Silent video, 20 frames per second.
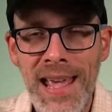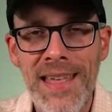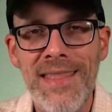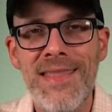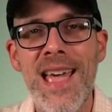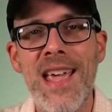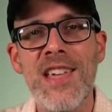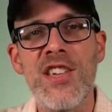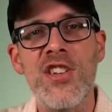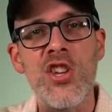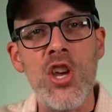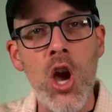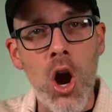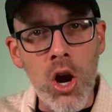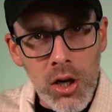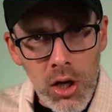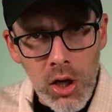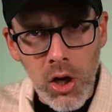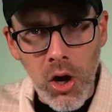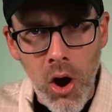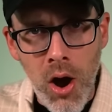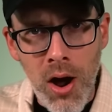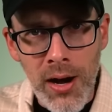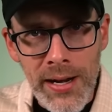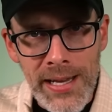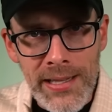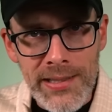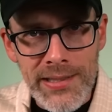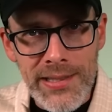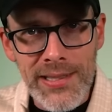that younger
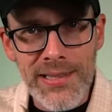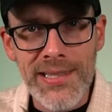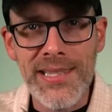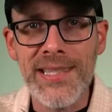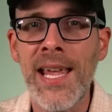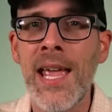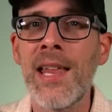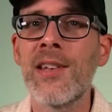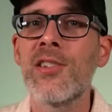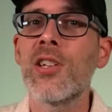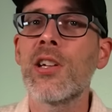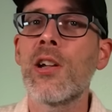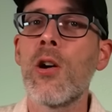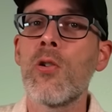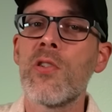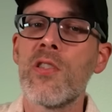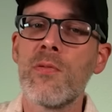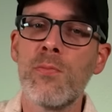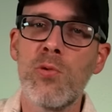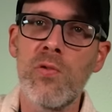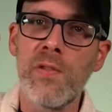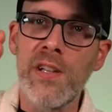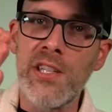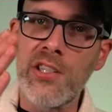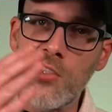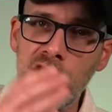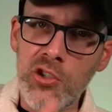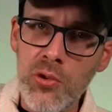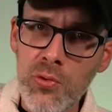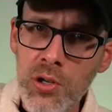audiences tend to go to the movies
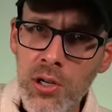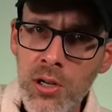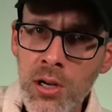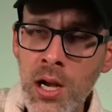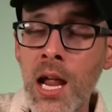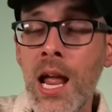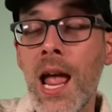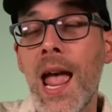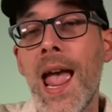sooner